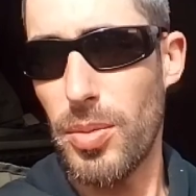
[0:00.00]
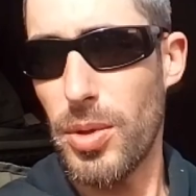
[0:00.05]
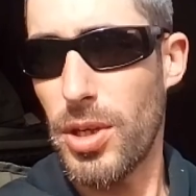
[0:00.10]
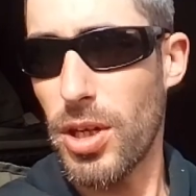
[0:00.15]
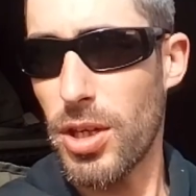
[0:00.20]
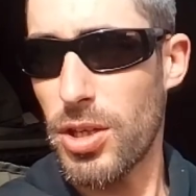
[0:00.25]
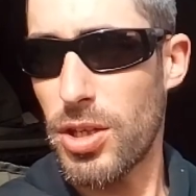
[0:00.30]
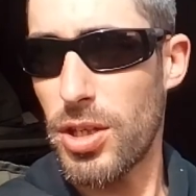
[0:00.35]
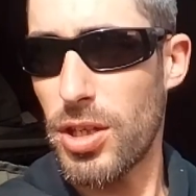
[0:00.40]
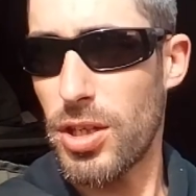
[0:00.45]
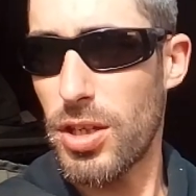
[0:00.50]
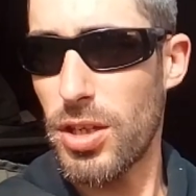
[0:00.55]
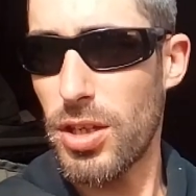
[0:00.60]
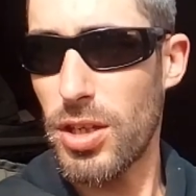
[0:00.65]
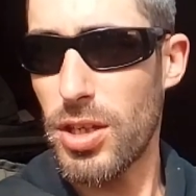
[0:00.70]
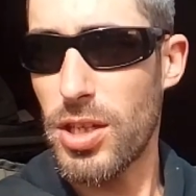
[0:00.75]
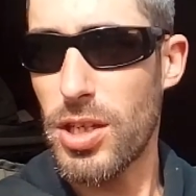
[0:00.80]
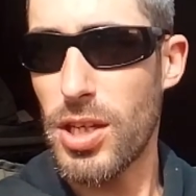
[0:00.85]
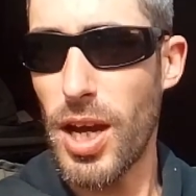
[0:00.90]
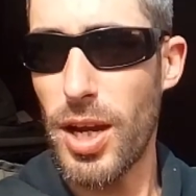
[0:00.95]
because
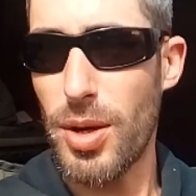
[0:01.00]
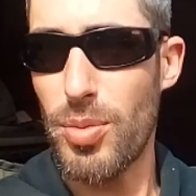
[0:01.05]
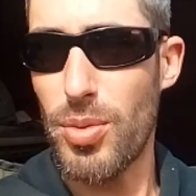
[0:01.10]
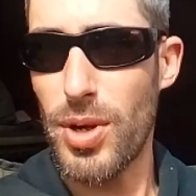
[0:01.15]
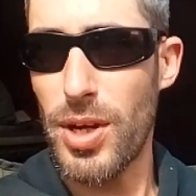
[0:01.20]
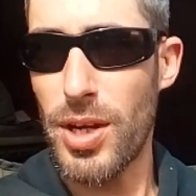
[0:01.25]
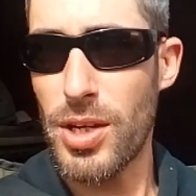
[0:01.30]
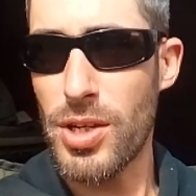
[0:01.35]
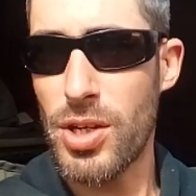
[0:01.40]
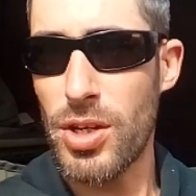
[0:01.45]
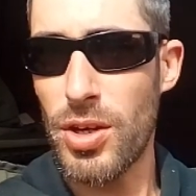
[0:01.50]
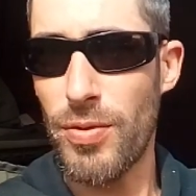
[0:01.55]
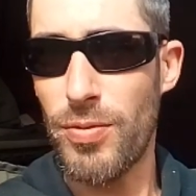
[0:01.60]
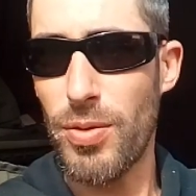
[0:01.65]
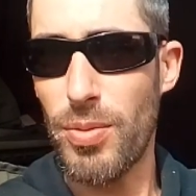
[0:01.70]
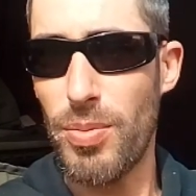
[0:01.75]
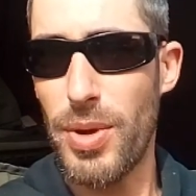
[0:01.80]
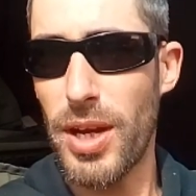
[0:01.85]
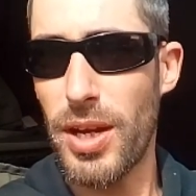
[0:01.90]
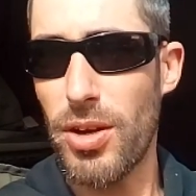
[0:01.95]
it's a side branch
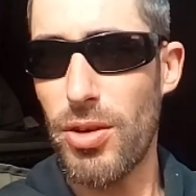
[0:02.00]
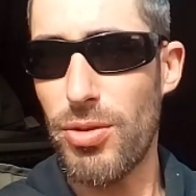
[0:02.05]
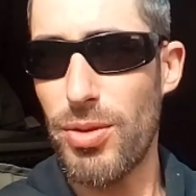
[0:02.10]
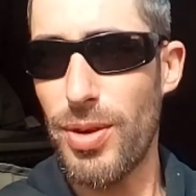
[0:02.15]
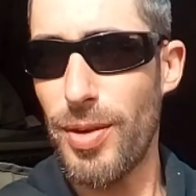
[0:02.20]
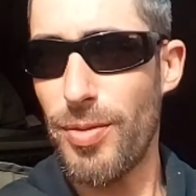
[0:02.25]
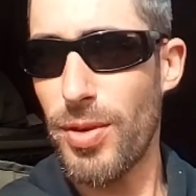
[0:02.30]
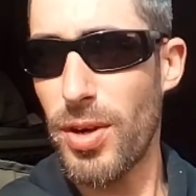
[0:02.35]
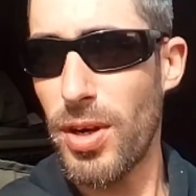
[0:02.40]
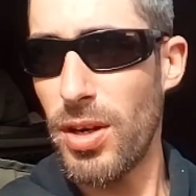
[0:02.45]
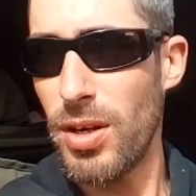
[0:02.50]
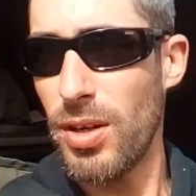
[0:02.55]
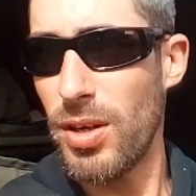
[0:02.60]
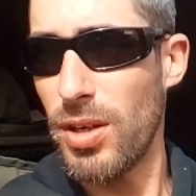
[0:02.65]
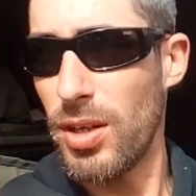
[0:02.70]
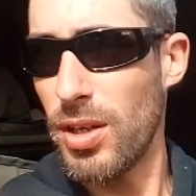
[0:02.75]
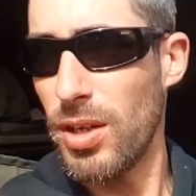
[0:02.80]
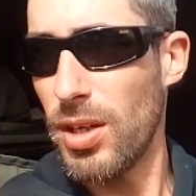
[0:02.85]
of a bigger river.